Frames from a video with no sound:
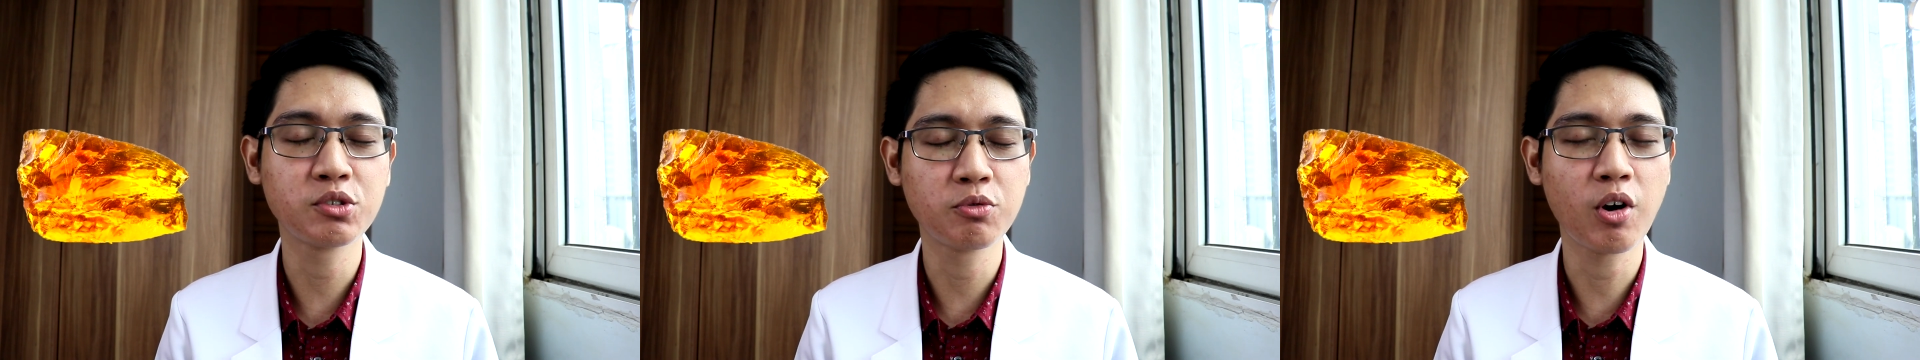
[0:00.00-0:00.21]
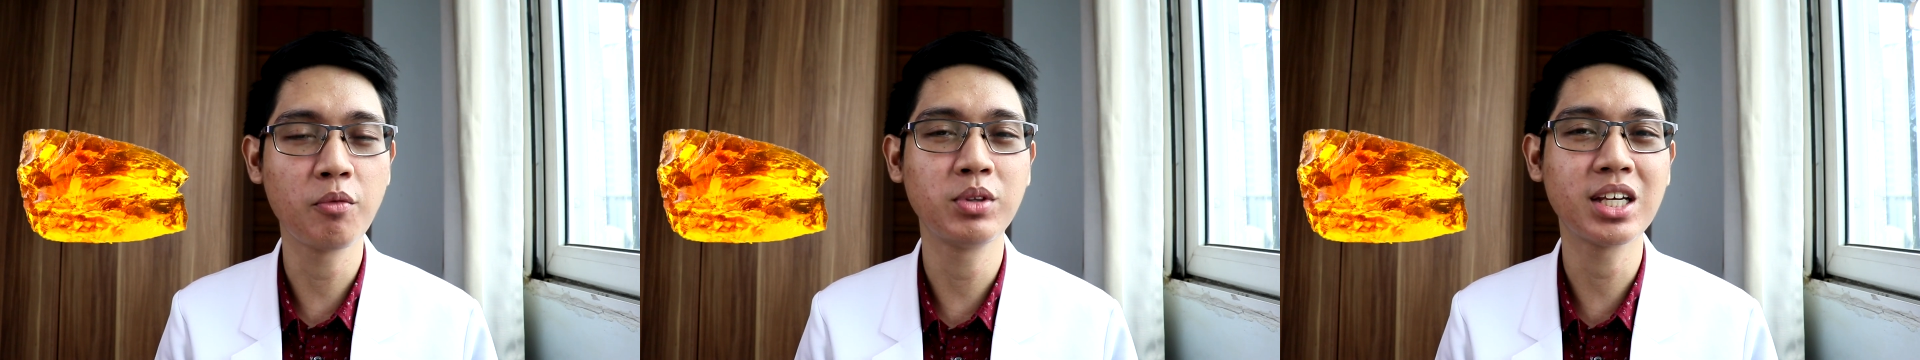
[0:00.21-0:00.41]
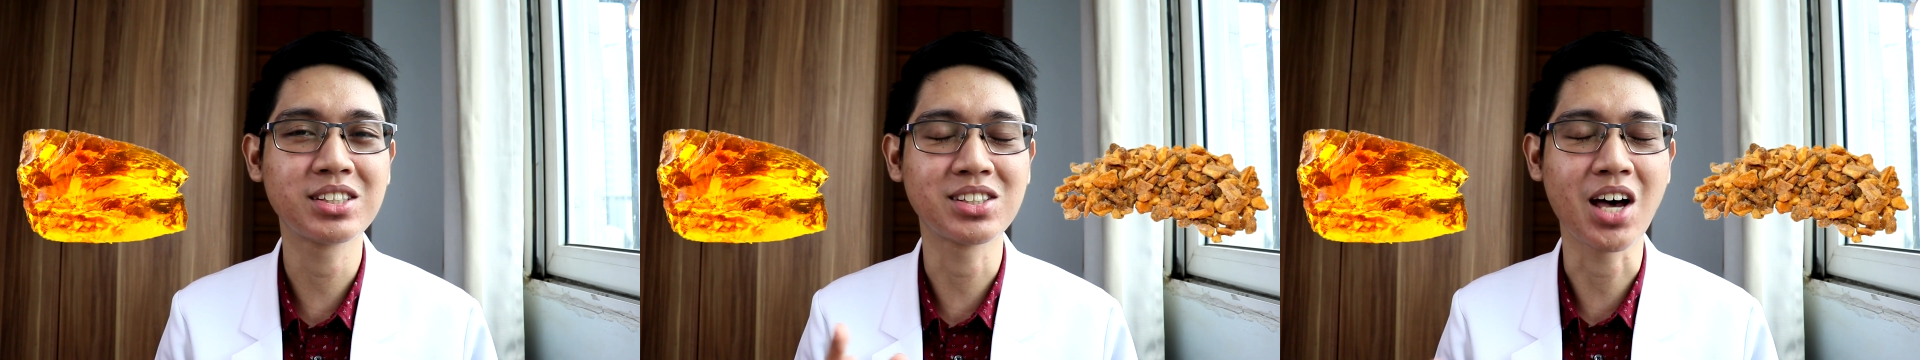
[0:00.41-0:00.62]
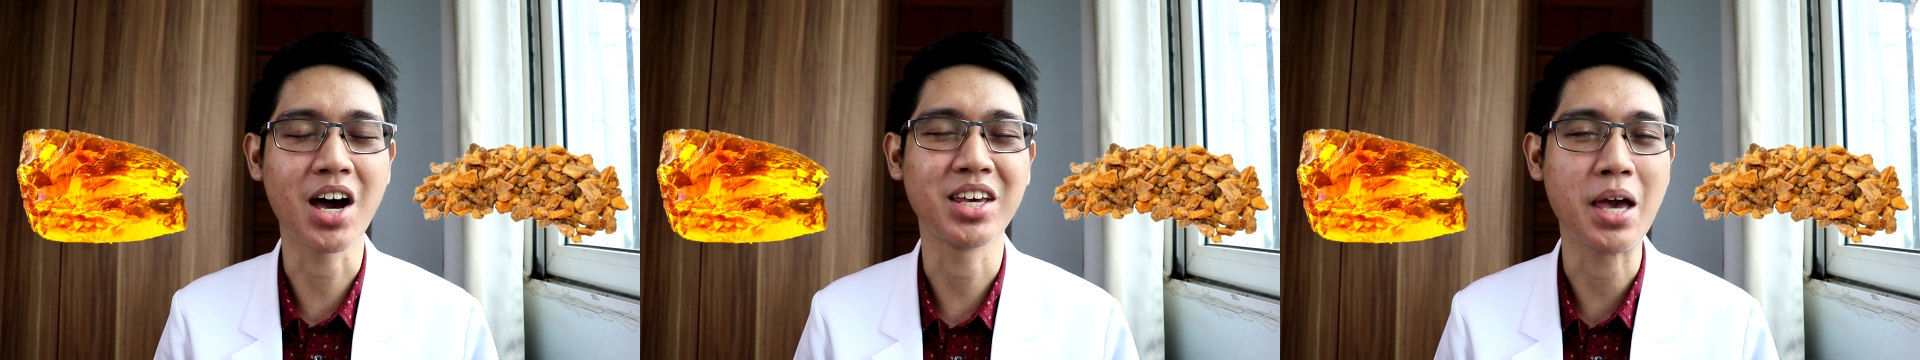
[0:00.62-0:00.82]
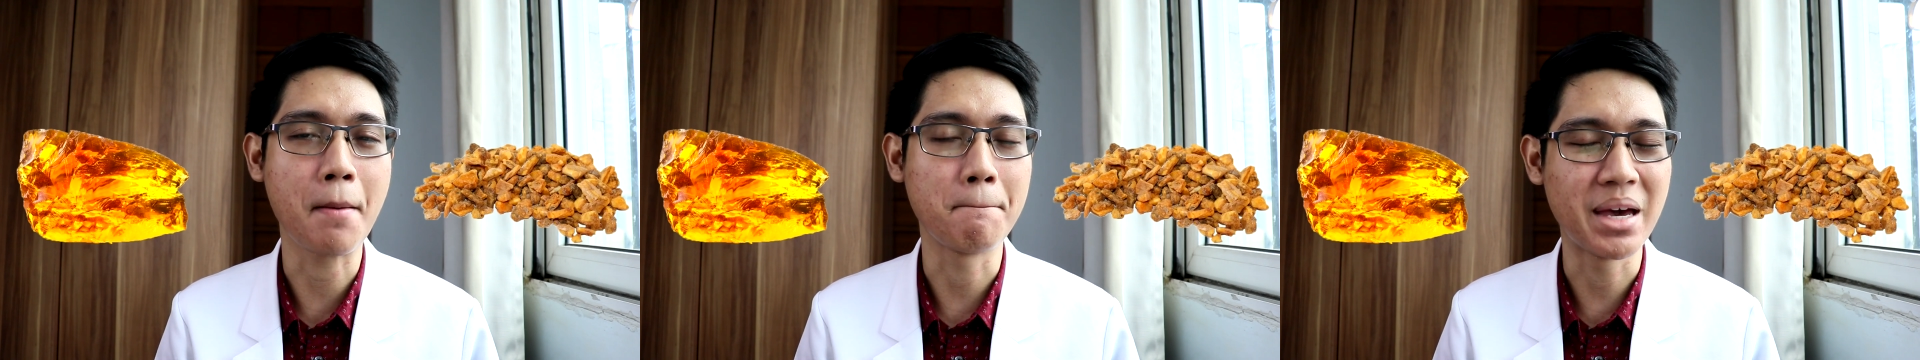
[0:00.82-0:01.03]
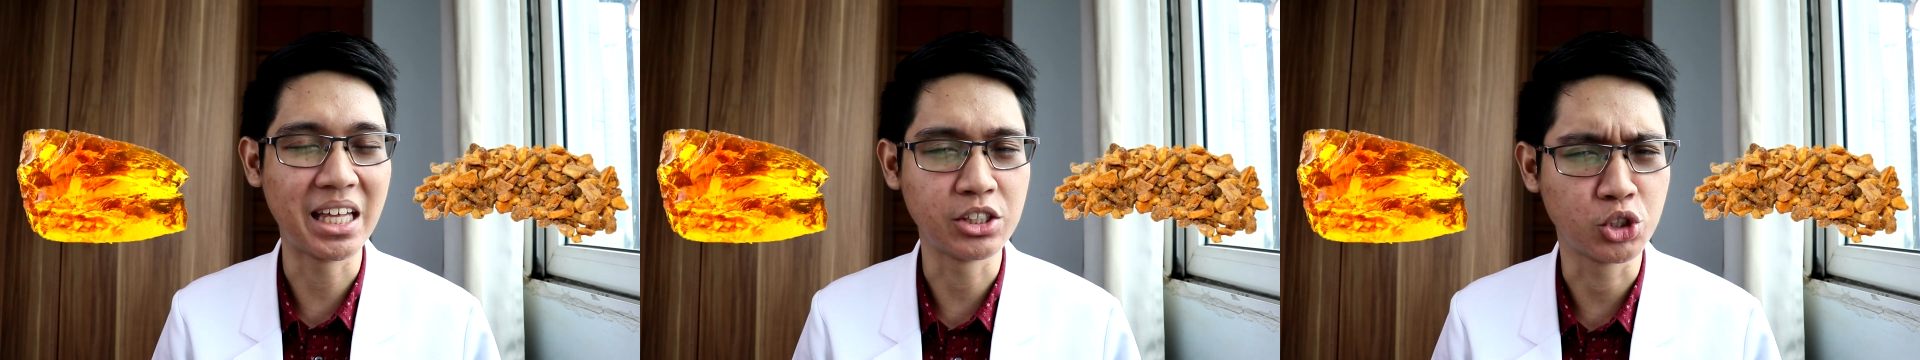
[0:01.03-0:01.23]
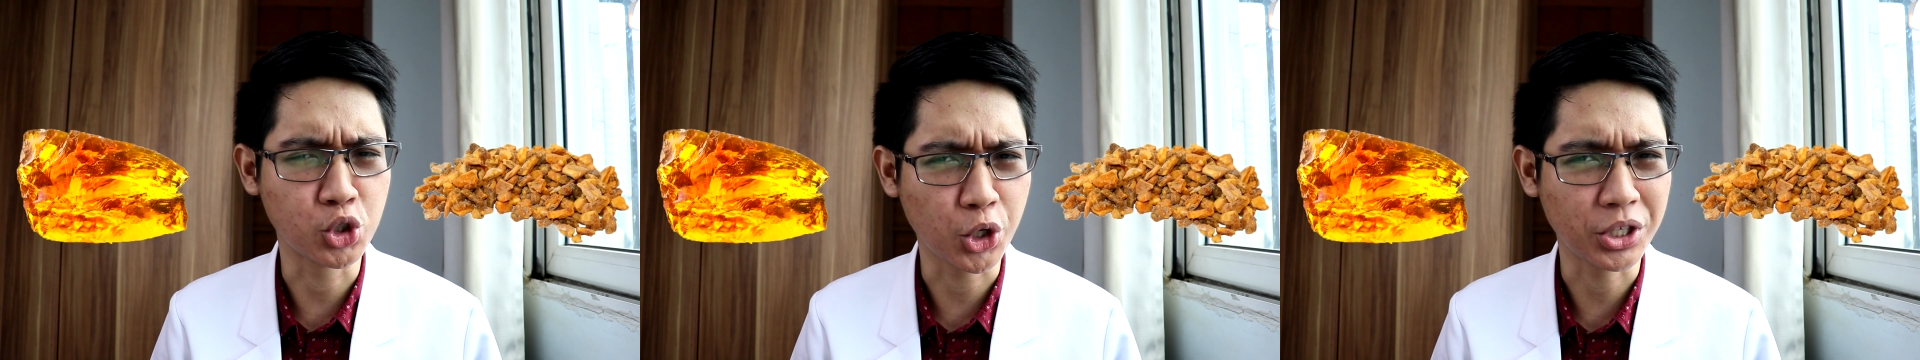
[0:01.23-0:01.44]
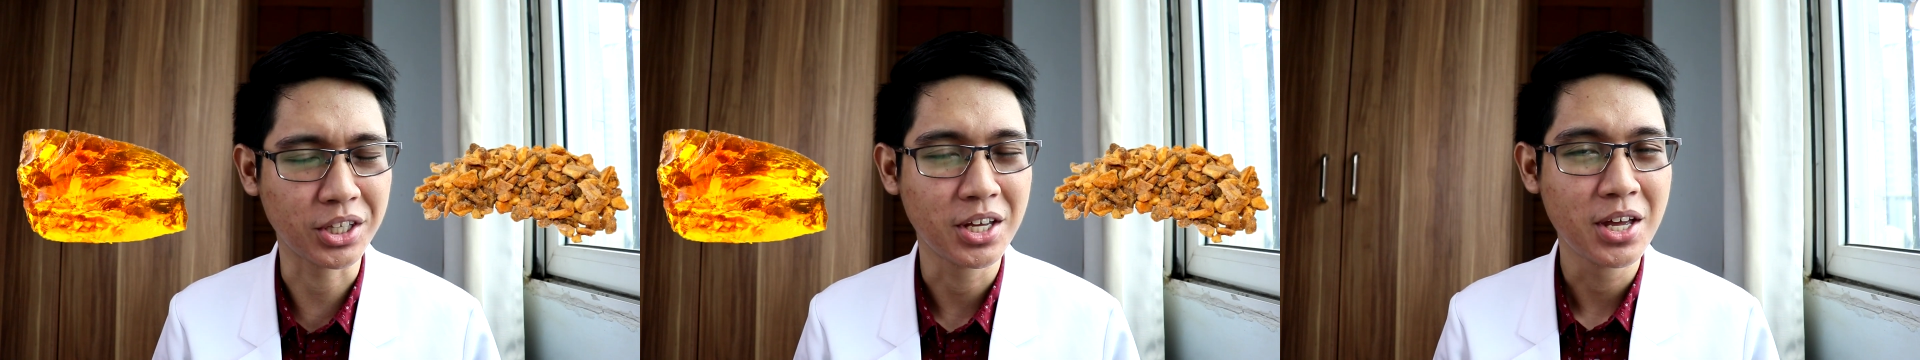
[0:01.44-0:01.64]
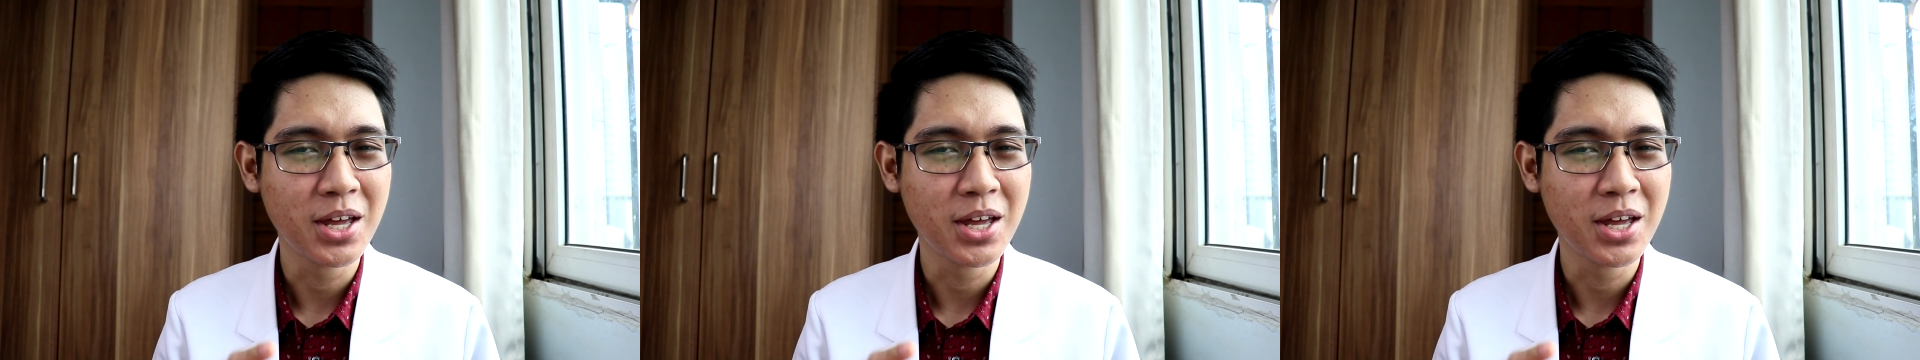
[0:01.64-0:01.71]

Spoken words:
from the Siam benzoin.